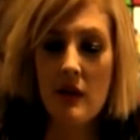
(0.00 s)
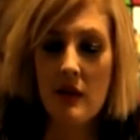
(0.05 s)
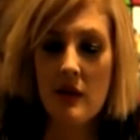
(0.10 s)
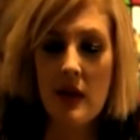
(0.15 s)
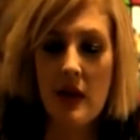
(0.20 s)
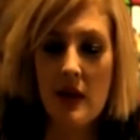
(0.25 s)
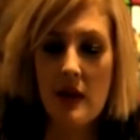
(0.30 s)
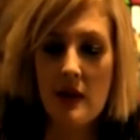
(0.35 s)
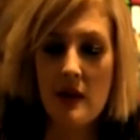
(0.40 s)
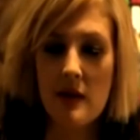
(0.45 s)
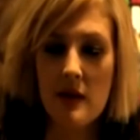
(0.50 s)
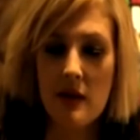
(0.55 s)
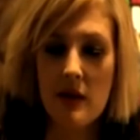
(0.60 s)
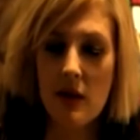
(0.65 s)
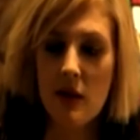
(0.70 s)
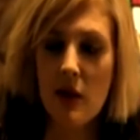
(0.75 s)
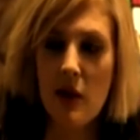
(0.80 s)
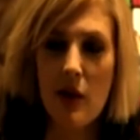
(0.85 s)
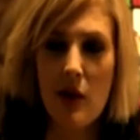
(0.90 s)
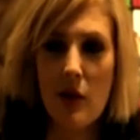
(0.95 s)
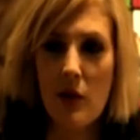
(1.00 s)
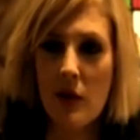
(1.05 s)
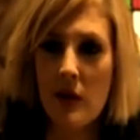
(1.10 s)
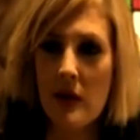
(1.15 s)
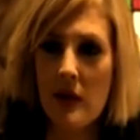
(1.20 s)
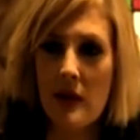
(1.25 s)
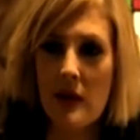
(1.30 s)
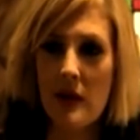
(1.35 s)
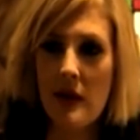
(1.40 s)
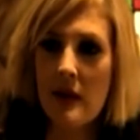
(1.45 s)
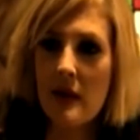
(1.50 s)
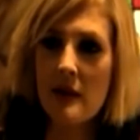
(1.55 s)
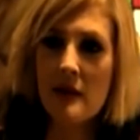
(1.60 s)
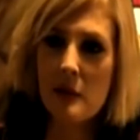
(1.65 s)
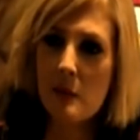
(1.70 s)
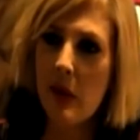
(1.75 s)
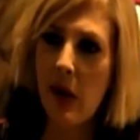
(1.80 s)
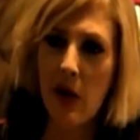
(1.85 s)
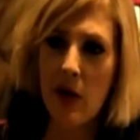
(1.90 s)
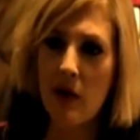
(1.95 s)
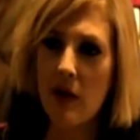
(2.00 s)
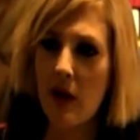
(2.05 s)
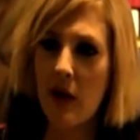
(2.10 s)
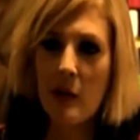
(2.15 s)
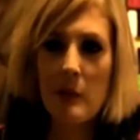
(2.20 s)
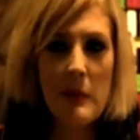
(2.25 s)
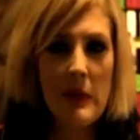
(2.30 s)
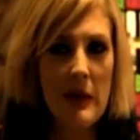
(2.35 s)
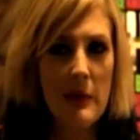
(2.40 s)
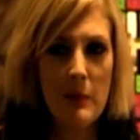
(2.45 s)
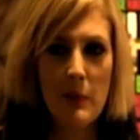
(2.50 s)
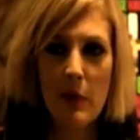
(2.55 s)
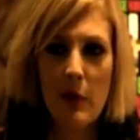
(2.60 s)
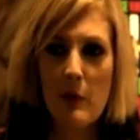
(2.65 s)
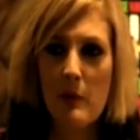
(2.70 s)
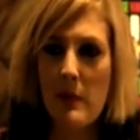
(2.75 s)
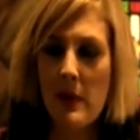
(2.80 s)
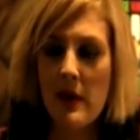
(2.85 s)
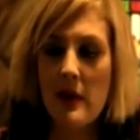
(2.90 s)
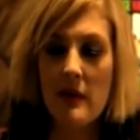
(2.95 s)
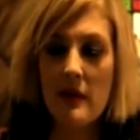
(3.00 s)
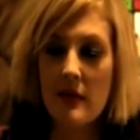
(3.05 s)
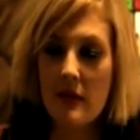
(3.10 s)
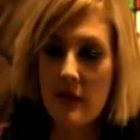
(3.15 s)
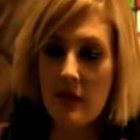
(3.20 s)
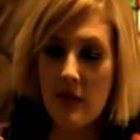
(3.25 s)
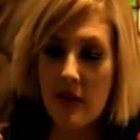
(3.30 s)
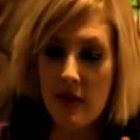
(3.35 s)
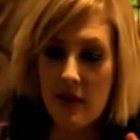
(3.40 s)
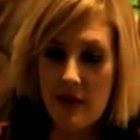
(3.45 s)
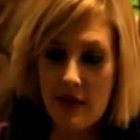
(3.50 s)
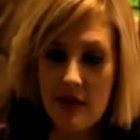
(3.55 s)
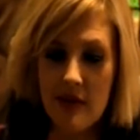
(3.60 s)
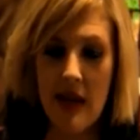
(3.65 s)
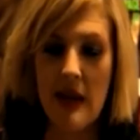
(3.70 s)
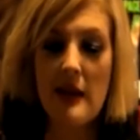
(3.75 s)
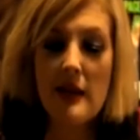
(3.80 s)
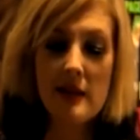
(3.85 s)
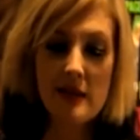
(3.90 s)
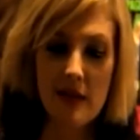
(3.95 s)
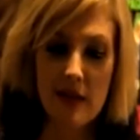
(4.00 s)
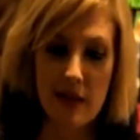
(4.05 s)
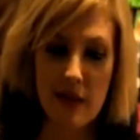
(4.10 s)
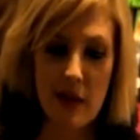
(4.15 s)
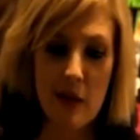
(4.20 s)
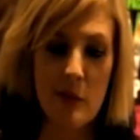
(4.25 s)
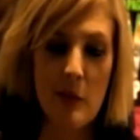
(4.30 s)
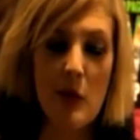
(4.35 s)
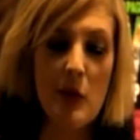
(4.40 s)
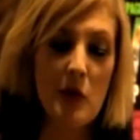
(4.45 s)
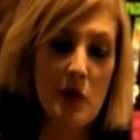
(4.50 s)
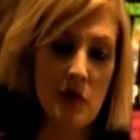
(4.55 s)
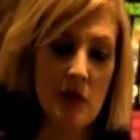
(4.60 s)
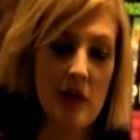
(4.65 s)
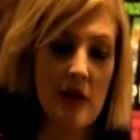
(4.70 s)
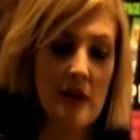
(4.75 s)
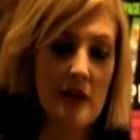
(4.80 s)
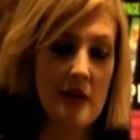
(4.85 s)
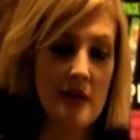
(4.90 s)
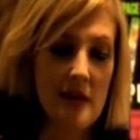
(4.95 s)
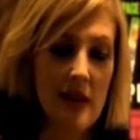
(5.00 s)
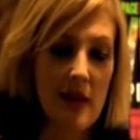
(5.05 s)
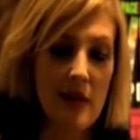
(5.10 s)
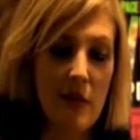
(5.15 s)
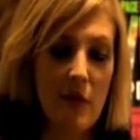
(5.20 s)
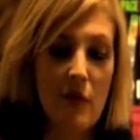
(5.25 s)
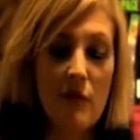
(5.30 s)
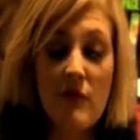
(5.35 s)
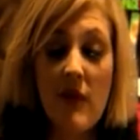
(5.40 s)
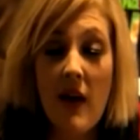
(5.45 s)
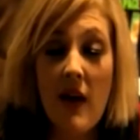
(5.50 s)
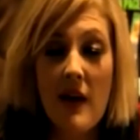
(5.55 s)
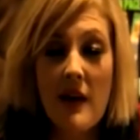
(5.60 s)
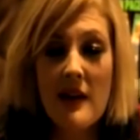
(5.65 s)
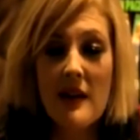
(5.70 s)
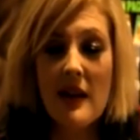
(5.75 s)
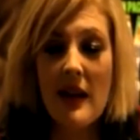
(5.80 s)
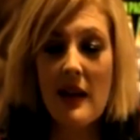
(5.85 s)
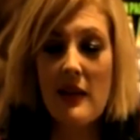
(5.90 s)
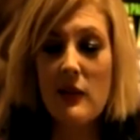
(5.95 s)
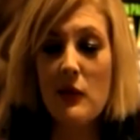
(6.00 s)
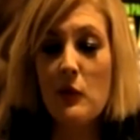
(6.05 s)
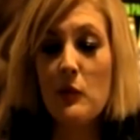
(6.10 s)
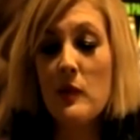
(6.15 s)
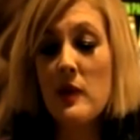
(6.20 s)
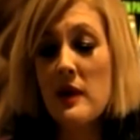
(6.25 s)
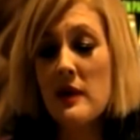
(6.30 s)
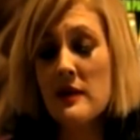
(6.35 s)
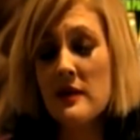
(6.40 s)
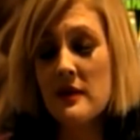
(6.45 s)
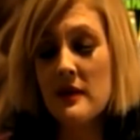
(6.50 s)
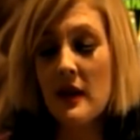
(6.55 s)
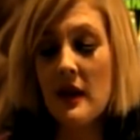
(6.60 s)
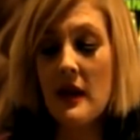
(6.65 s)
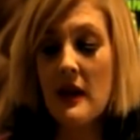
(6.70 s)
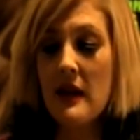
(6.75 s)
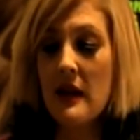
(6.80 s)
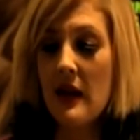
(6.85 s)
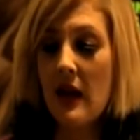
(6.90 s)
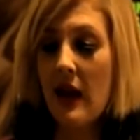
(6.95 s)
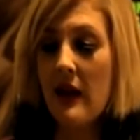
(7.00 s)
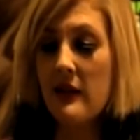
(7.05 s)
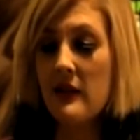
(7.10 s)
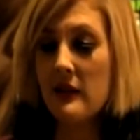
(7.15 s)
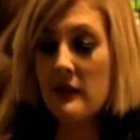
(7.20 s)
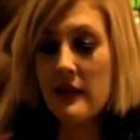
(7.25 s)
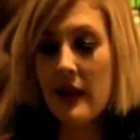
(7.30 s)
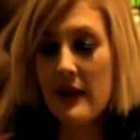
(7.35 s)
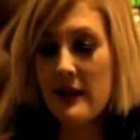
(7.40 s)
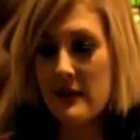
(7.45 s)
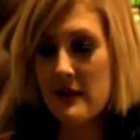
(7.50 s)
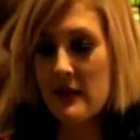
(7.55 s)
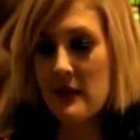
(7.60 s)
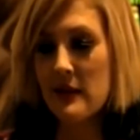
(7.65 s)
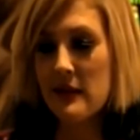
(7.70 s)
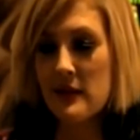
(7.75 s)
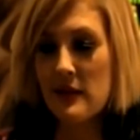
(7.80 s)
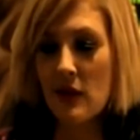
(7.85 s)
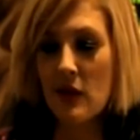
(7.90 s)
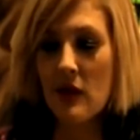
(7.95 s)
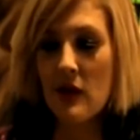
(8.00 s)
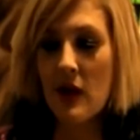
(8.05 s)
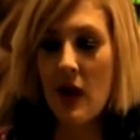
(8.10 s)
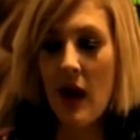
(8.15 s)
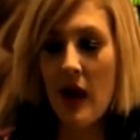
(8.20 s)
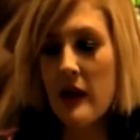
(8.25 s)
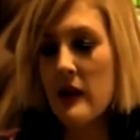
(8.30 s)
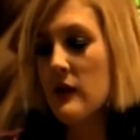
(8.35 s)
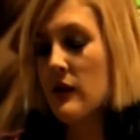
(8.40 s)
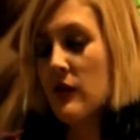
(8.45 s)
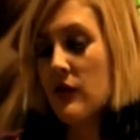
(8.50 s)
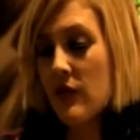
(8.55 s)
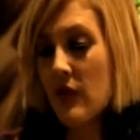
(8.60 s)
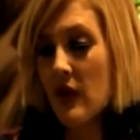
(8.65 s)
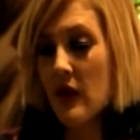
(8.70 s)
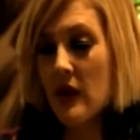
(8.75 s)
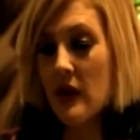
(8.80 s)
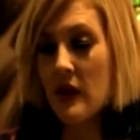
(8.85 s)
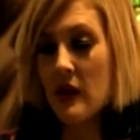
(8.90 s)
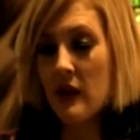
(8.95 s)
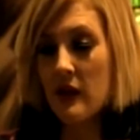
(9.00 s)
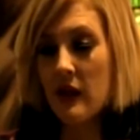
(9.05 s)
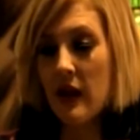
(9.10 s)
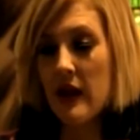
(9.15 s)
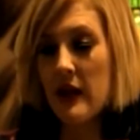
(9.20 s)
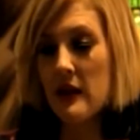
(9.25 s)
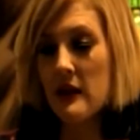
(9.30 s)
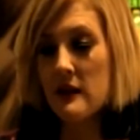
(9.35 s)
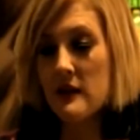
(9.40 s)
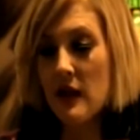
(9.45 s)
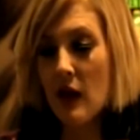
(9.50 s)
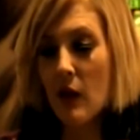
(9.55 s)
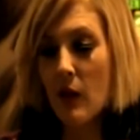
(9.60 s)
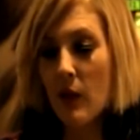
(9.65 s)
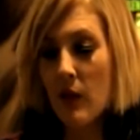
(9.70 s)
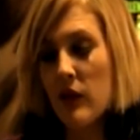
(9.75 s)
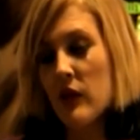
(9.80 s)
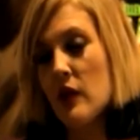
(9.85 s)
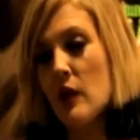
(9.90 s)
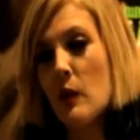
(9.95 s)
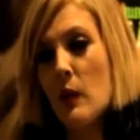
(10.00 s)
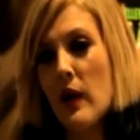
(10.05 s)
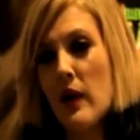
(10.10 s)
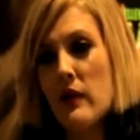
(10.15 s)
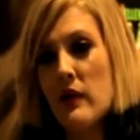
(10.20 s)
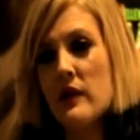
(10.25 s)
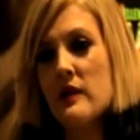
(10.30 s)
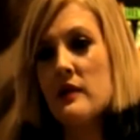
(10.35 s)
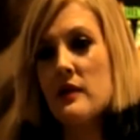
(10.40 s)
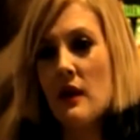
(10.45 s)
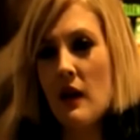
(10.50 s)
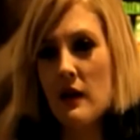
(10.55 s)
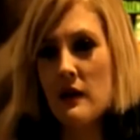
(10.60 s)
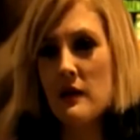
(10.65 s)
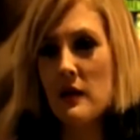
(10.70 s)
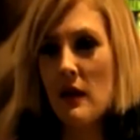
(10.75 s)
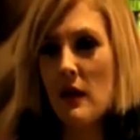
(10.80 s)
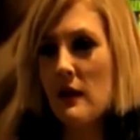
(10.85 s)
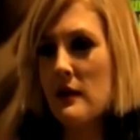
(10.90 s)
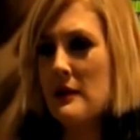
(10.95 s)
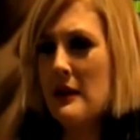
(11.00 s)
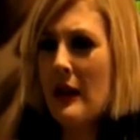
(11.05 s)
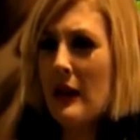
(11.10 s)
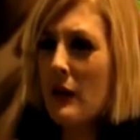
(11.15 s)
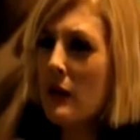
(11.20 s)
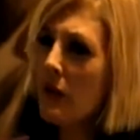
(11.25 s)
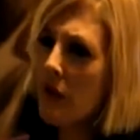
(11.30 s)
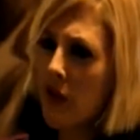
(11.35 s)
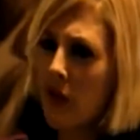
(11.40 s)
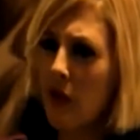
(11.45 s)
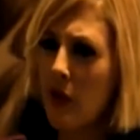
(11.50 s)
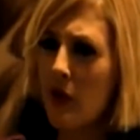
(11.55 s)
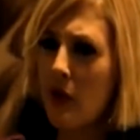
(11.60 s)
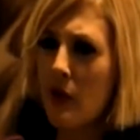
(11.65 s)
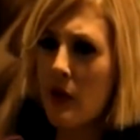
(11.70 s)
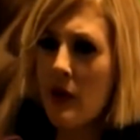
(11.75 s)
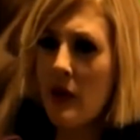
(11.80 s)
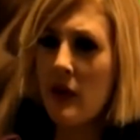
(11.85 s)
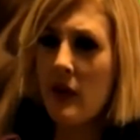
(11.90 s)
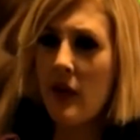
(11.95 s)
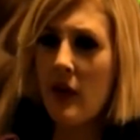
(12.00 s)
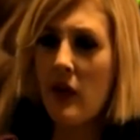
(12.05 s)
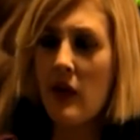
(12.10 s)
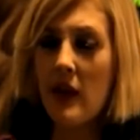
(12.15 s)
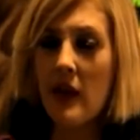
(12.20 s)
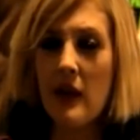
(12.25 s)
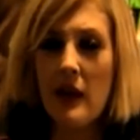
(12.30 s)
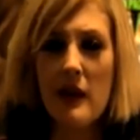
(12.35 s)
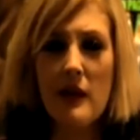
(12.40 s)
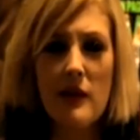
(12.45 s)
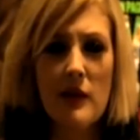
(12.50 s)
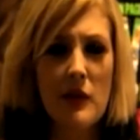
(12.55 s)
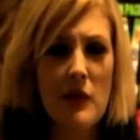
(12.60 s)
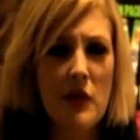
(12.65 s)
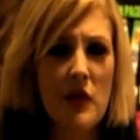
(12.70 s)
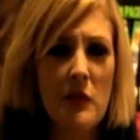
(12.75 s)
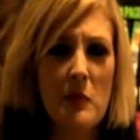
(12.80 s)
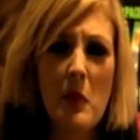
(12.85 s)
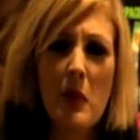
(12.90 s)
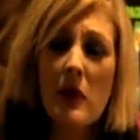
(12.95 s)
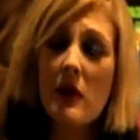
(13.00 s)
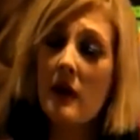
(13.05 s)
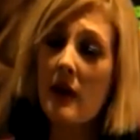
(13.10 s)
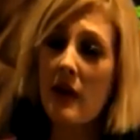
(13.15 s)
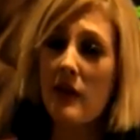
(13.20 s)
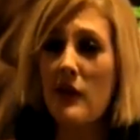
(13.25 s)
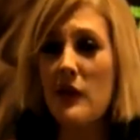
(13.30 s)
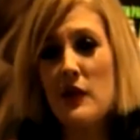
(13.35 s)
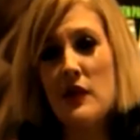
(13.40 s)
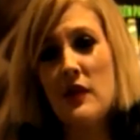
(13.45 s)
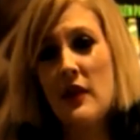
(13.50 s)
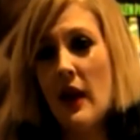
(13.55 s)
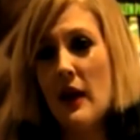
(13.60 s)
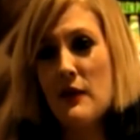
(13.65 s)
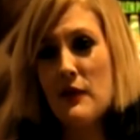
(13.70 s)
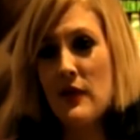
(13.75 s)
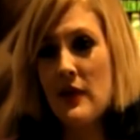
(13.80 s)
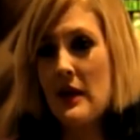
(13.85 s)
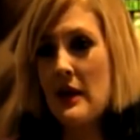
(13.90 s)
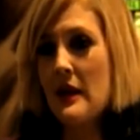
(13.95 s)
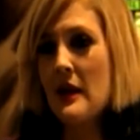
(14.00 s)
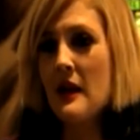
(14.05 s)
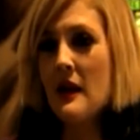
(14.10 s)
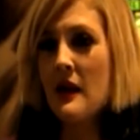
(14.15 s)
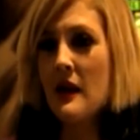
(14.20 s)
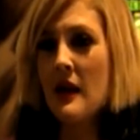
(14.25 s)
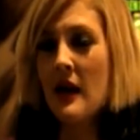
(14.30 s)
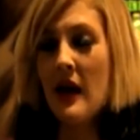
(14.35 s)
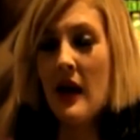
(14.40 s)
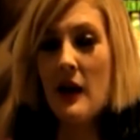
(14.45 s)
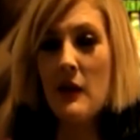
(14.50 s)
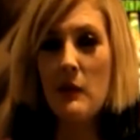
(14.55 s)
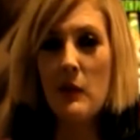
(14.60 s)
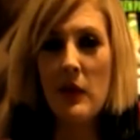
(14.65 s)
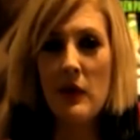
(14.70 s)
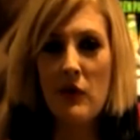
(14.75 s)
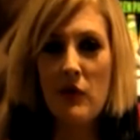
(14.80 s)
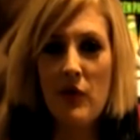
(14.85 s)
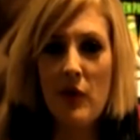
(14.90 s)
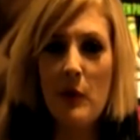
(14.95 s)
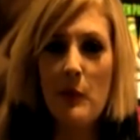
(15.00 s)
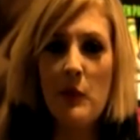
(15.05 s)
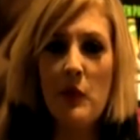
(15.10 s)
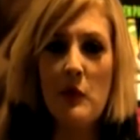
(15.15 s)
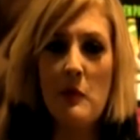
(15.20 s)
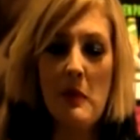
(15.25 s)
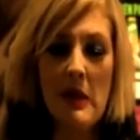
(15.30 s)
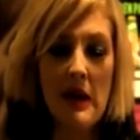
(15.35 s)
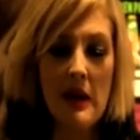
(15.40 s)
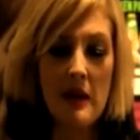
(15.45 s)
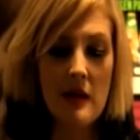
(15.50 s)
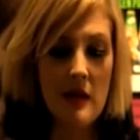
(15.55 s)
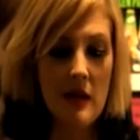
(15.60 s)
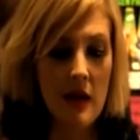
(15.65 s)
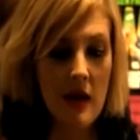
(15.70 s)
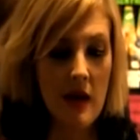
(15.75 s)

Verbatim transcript: that, you know, is about young people, but the stakes and the emotions and the fun and the risk and the lessons are kind of like dealt with in a way that's not talked down to, because I think kids are smart and they're savvy, and when films are made